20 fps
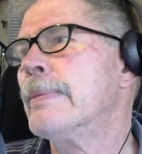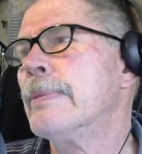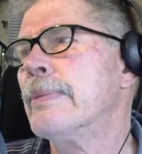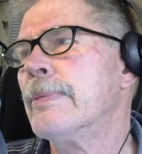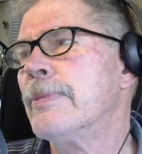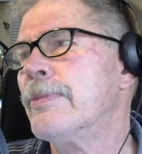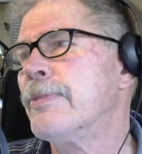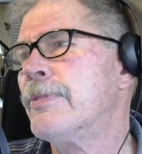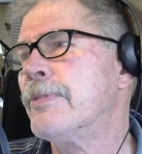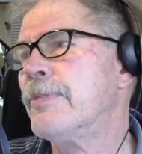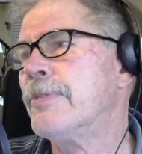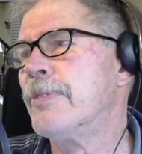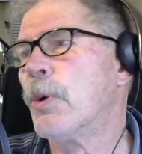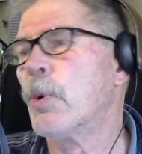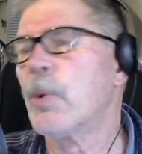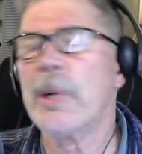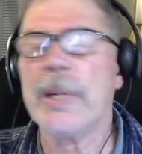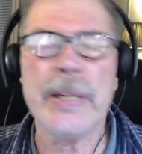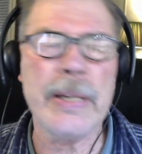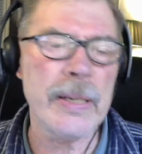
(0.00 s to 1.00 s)

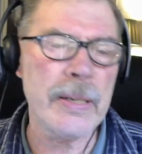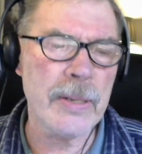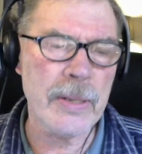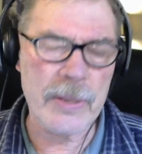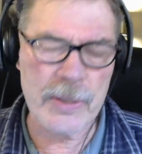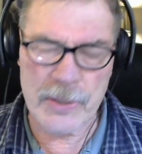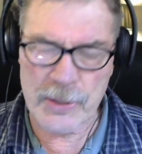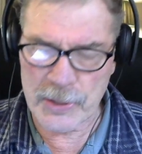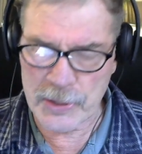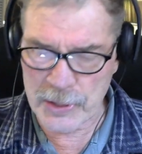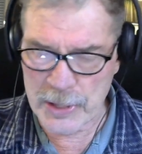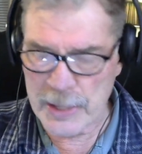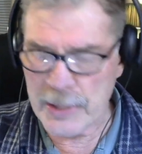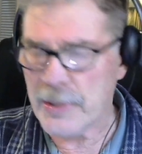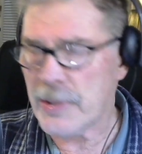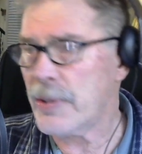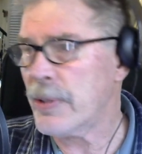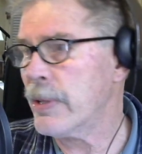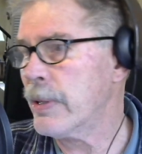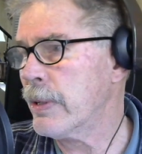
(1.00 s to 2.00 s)
4 years
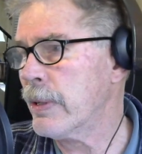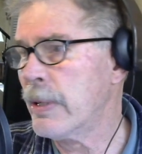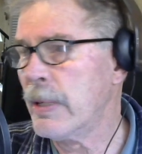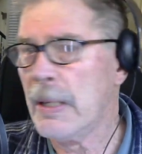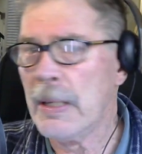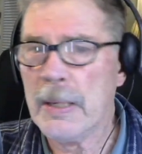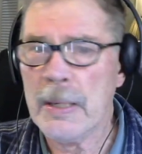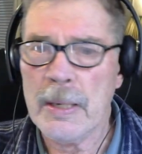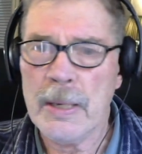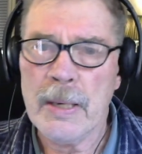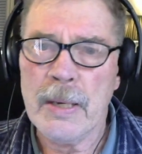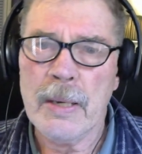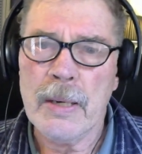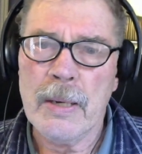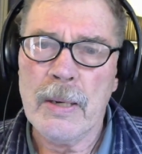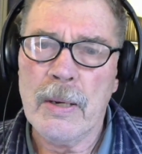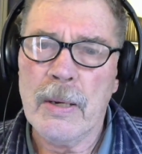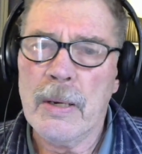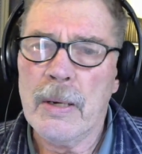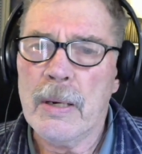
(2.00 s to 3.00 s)
since the
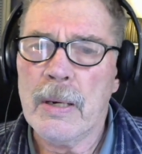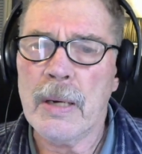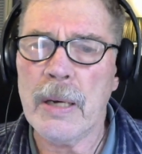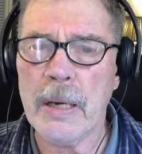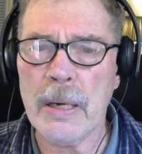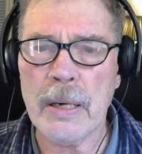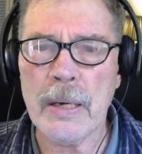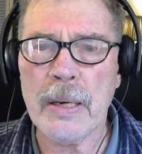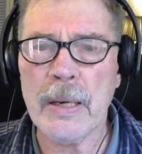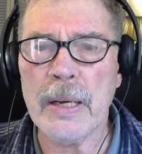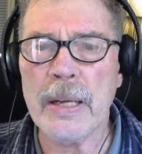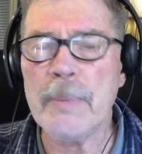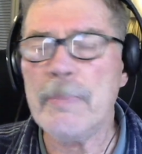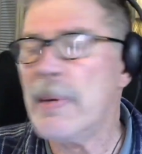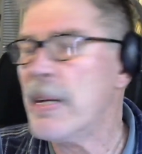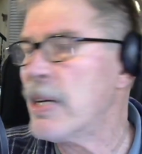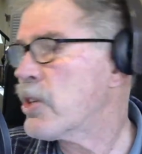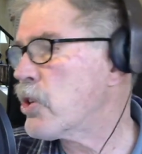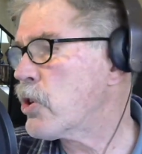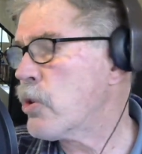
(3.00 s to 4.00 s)

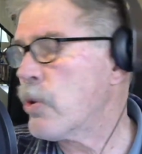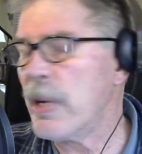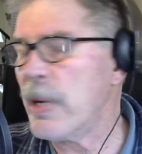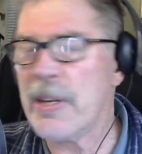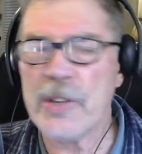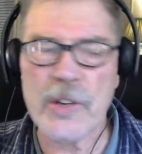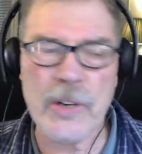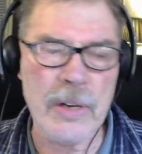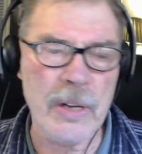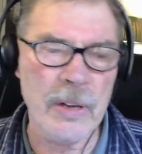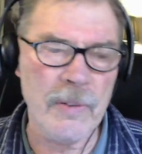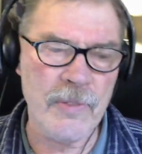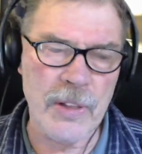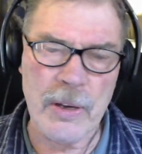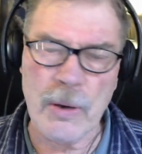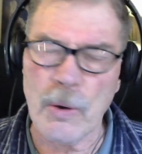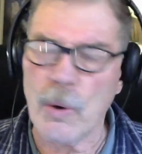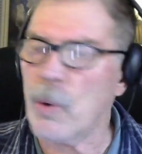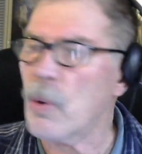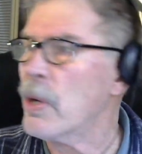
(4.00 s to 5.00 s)
administration of the
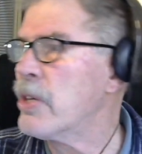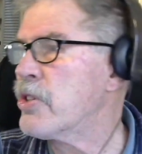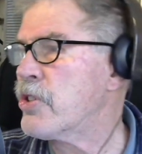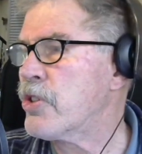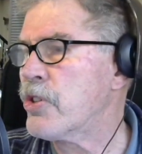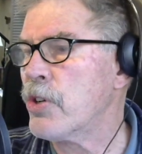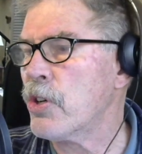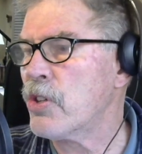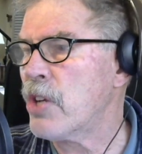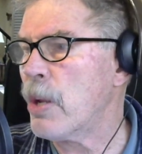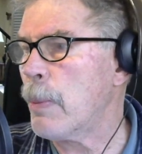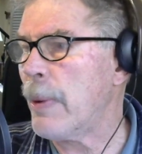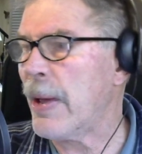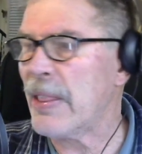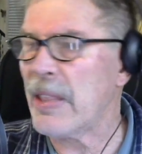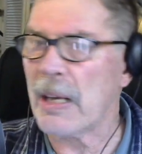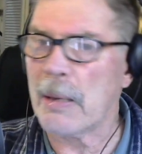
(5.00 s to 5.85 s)
orange sociopathic